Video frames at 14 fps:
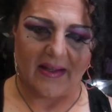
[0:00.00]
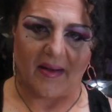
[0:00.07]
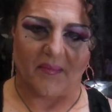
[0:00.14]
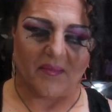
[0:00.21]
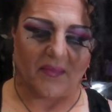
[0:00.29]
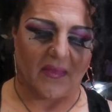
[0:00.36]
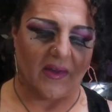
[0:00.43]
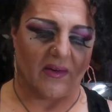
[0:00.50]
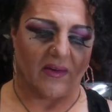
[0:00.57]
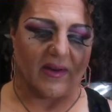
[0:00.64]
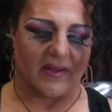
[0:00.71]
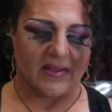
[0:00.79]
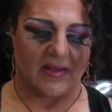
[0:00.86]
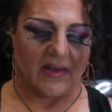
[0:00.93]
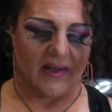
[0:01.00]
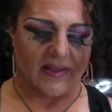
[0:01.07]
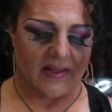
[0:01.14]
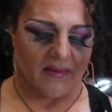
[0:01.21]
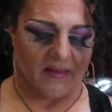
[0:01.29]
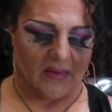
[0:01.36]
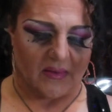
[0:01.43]
Yeah. Alright, so
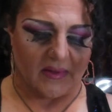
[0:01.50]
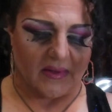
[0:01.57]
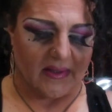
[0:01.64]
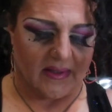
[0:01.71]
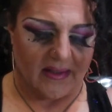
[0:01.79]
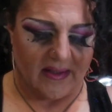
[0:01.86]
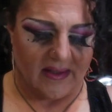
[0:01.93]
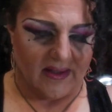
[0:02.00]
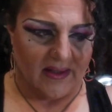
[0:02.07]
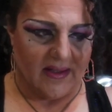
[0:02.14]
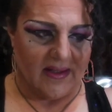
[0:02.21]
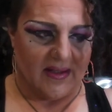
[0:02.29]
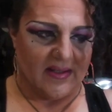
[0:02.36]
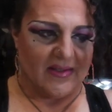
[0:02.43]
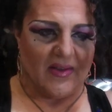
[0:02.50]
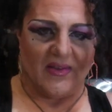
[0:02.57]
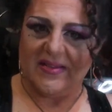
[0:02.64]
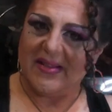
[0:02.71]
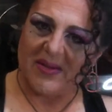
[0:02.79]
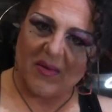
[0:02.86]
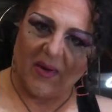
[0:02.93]
let's have a look.
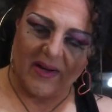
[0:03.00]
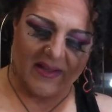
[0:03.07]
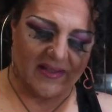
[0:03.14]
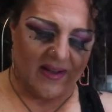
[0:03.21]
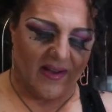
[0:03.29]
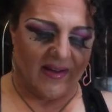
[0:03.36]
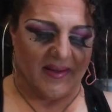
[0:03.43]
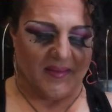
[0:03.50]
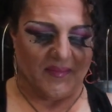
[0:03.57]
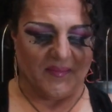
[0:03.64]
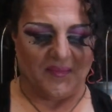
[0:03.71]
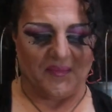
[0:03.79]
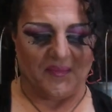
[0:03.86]
So this is quite exciting.